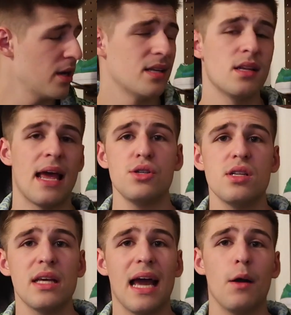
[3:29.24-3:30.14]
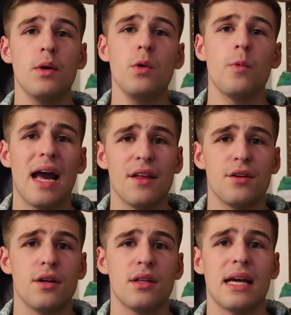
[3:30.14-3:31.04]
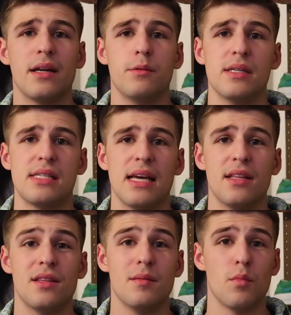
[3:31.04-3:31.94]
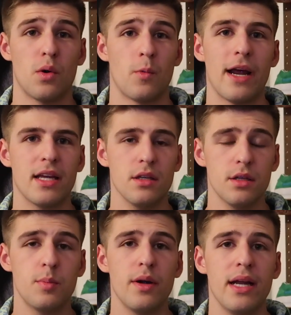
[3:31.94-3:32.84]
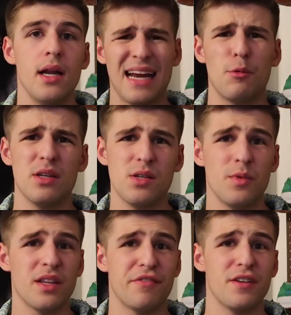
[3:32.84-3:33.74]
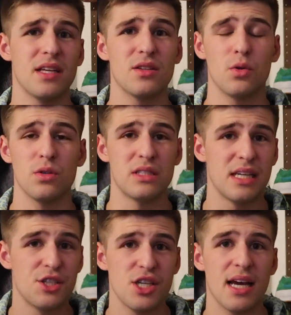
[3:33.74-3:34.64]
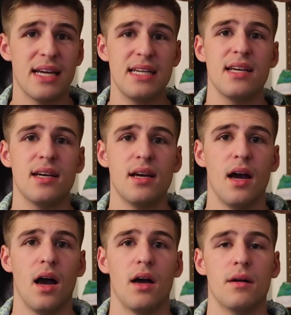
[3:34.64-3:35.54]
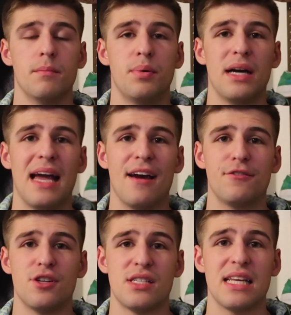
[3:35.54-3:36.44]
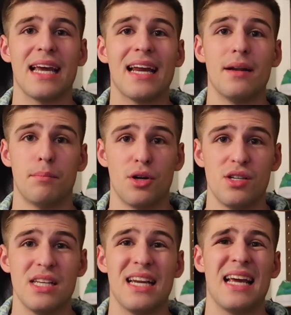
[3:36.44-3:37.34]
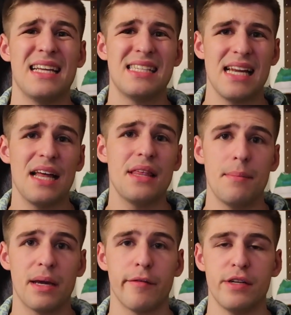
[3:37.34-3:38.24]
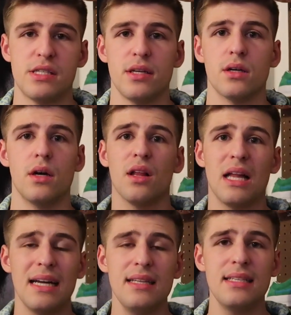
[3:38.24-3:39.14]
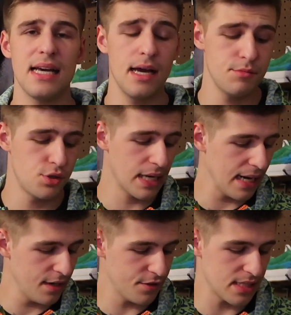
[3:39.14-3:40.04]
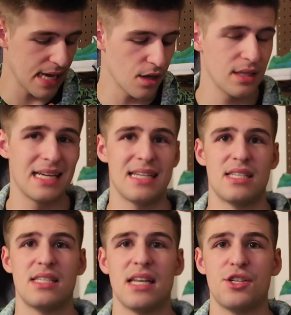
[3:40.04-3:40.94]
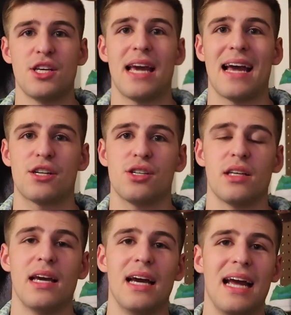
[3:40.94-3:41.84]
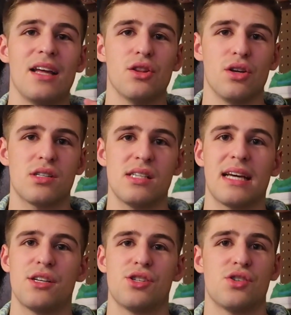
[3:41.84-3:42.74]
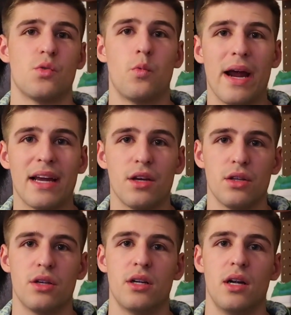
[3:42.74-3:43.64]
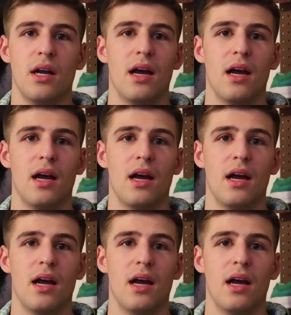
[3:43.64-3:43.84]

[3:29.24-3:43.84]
print. Personally, I would have rather that it was in the more regular print, and I wasn't really feeling the whole digi idea, um, but after seeing it in person, it's not that big of a deal. A lot of the times, you can't even tell that it's digi, actually. It looks like it's just regular